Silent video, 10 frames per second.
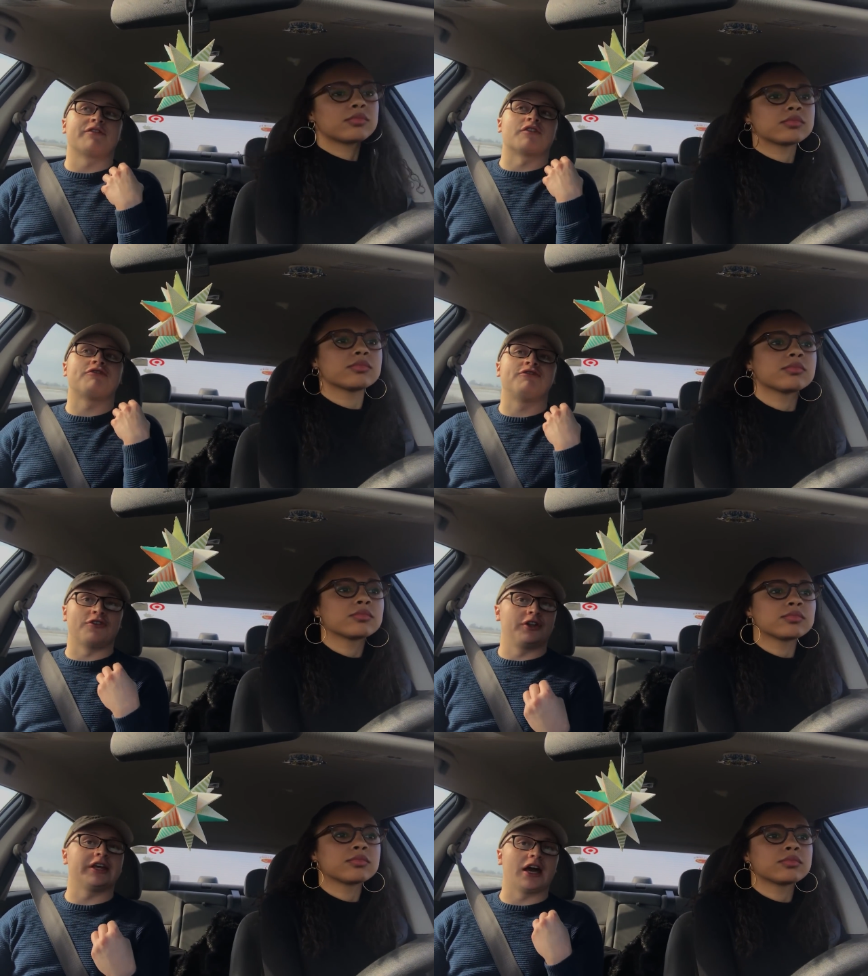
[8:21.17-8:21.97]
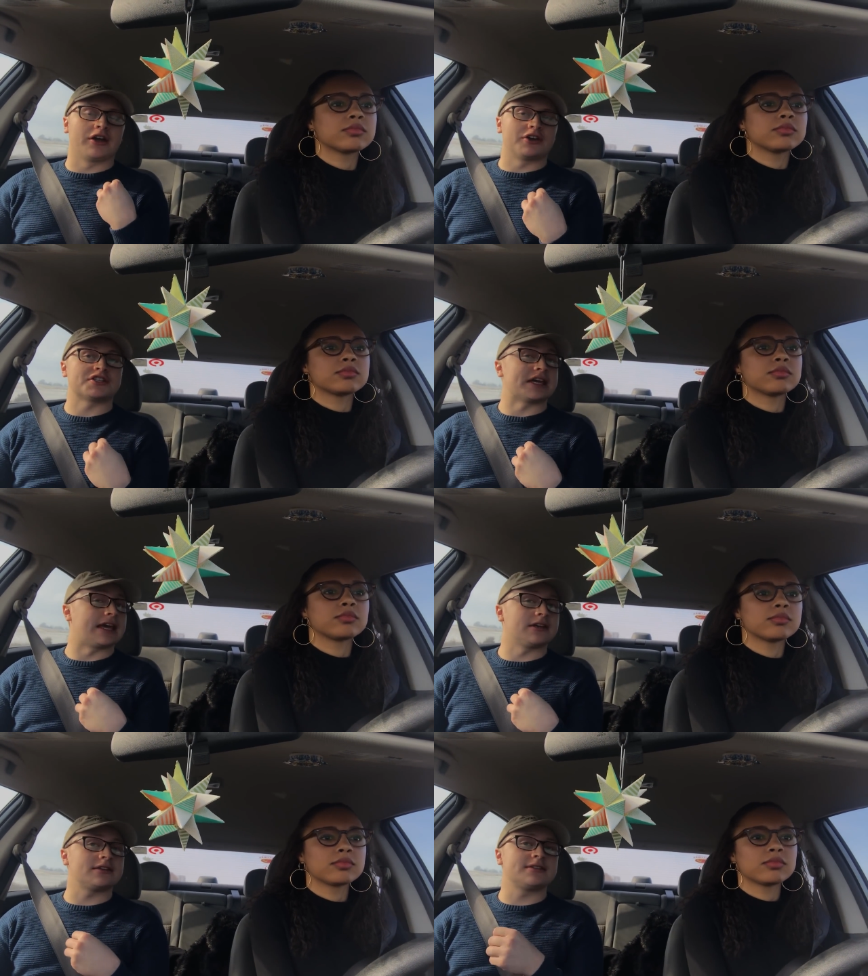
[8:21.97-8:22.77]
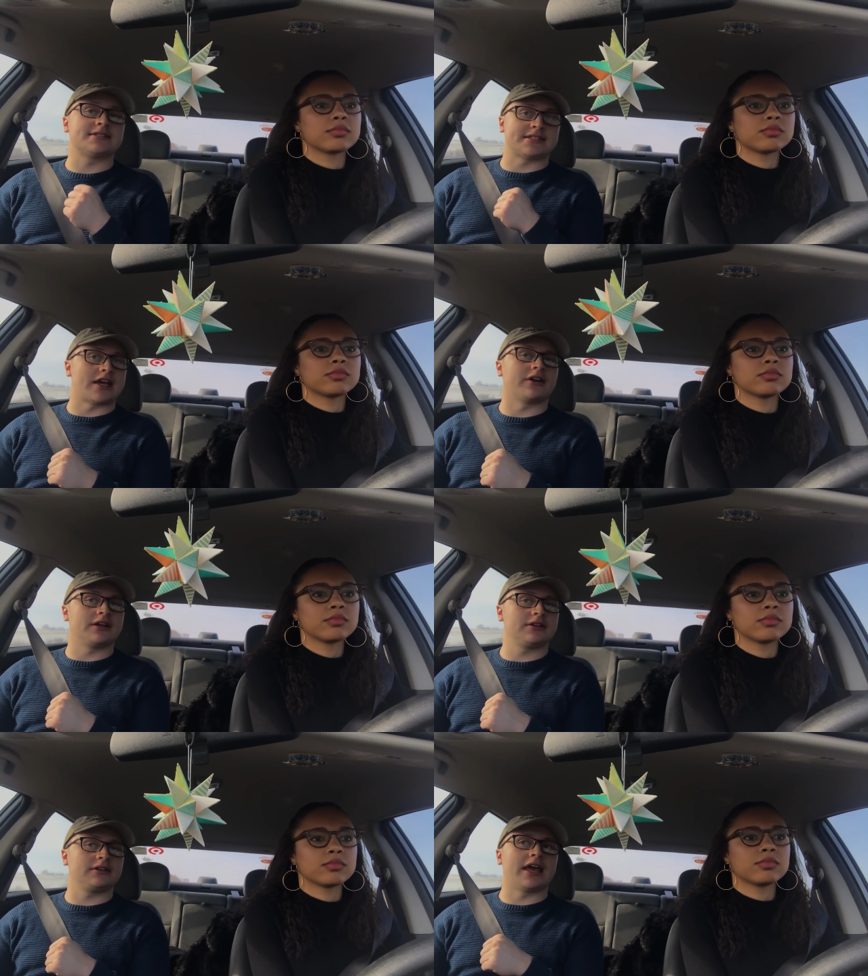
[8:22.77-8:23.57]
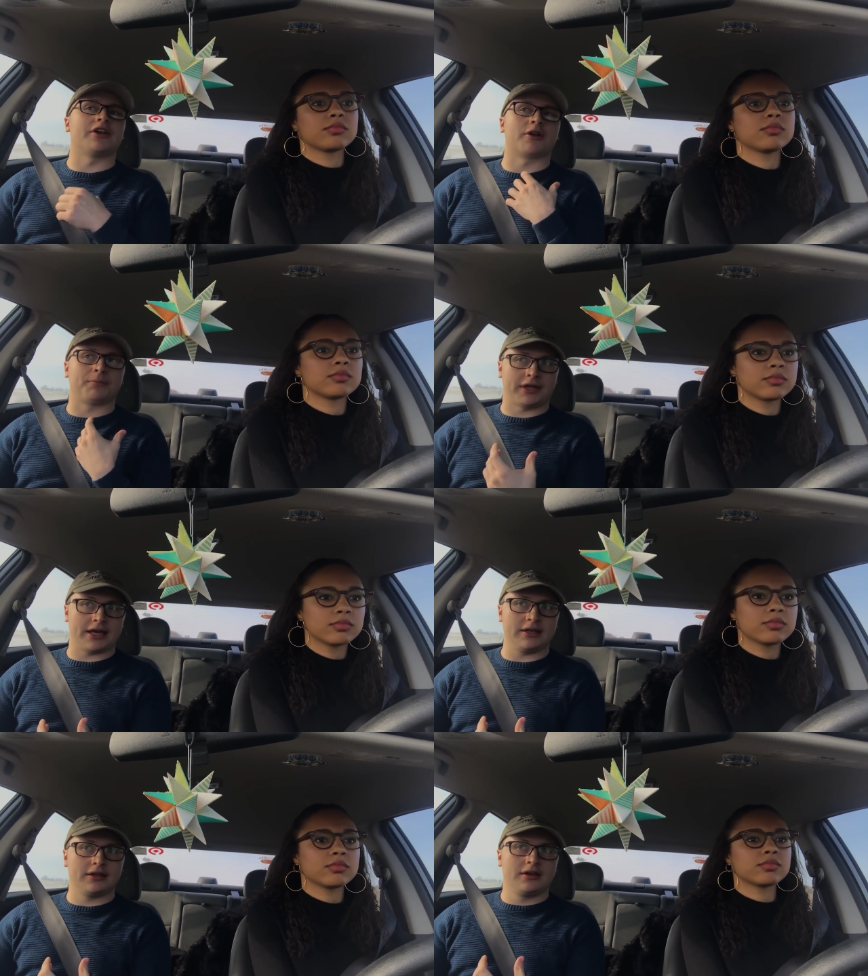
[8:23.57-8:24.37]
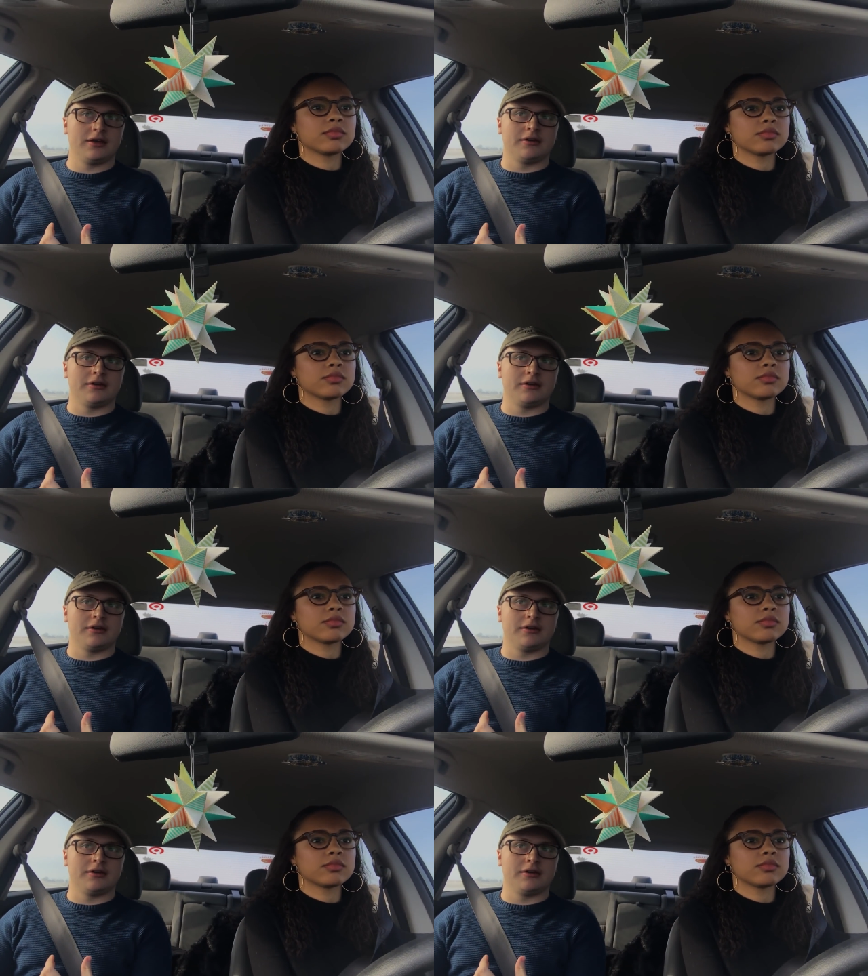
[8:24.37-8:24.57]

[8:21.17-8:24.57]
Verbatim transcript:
Speaker 1: I can never fully understand Tara and her plight.